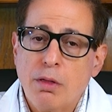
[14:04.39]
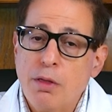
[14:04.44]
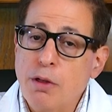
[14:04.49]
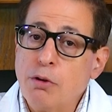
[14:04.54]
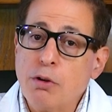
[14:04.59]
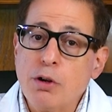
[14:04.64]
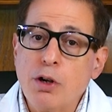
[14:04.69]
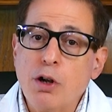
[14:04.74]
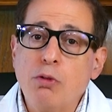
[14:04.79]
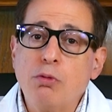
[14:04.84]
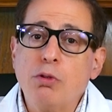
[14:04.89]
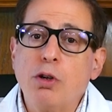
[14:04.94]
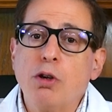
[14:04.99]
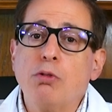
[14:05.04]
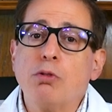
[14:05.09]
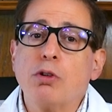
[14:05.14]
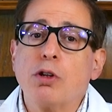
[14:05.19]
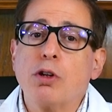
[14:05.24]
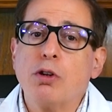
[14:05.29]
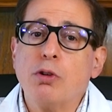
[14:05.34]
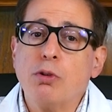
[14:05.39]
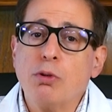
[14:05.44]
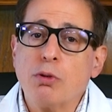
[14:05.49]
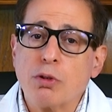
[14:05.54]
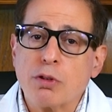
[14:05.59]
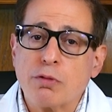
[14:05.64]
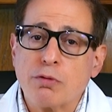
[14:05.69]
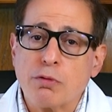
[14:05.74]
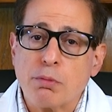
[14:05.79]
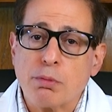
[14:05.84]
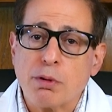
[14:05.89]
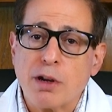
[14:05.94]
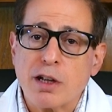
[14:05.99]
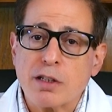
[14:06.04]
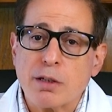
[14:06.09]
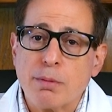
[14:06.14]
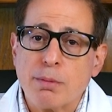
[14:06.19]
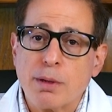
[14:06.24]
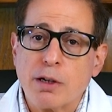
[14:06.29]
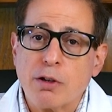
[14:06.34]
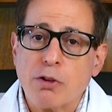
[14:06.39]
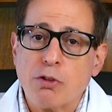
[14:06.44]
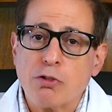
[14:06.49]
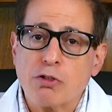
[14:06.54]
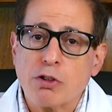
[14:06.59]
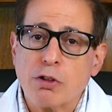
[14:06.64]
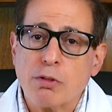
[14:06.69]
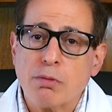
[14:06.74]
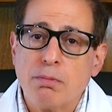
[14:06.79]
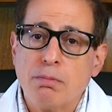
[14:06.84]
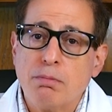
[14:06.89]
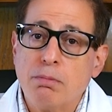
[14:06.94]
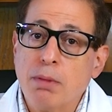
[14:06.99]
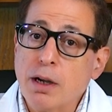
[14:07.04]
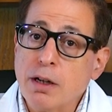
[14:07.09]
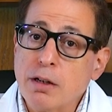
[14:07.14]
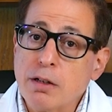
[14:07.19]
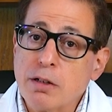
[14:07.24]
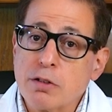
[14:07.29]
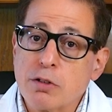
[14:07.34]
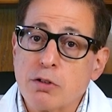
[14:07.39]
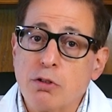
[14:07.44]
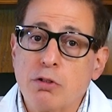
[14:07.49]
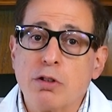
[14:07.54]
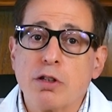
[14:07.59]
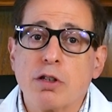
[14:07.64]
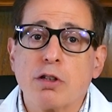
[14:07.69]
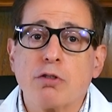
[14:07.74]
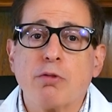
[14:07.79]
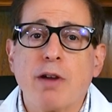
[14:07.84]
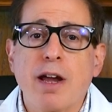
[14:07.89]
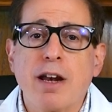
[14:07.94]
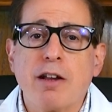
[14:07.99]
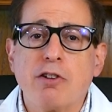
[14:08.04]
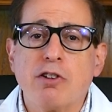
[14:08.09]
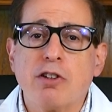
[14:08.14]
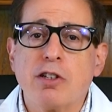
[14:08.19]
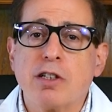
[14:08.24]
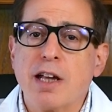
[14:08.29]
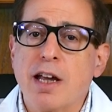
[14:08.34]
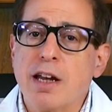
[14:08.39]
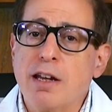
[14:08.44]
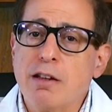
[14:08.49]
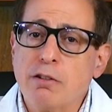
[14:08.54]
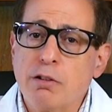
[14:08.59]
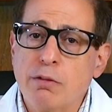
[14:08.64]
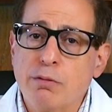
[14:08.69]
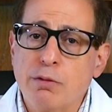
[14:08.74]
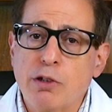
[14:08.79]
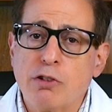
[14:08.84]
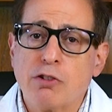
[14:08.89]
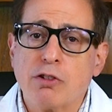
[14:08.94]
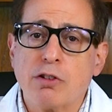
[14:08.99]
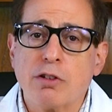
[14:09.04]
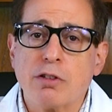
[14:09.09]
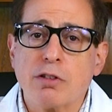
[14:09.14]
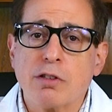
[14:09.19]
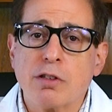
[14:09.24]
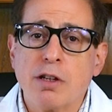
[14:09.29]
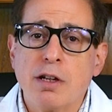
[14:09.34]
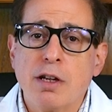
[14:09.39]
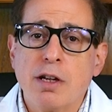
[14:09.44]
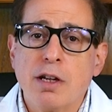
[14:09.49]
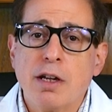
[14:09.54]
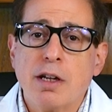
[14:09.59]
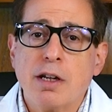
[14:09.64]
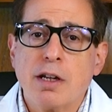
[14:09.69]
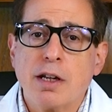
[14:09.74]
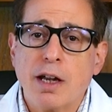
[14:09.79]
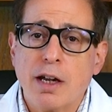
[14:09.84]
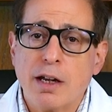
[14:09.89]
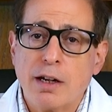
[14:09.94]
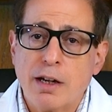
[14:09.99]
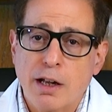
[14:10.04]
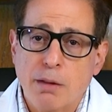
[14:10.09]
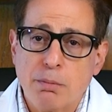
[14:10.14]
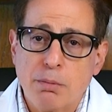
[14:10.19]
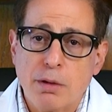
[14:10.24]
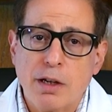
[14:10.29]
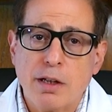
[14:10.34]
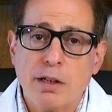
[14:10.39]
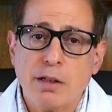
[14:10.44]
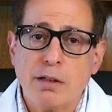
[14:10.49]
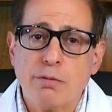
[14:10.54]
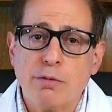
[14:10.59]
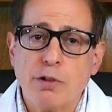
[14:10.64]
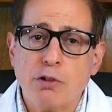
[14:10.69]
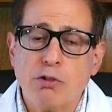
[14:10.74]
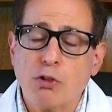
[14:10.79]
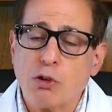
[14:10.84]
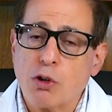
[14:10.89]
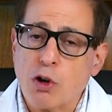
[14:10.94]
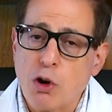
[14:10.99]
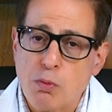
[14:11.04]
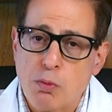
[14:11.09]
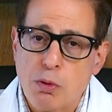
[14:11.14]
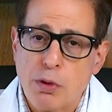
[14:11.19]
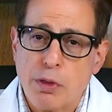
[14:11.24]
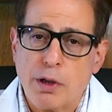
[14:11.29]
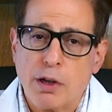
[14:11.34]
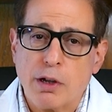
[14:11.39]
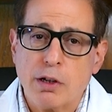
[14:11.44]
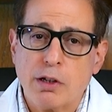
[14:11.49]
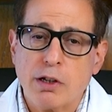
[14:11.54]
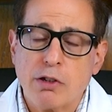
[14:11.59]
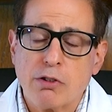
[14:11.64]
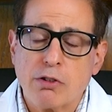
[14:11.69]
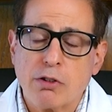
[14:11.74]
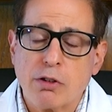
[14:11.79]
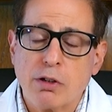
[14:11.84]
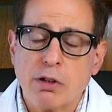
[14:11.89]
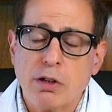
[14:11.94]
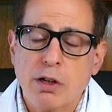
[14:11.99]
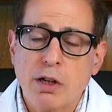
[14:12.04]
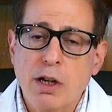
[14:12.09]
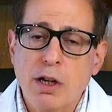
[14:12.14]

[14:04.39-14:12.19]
There are no known cures for prosopagnosia, but certain strategies and interventions can help an individual cope with the condition.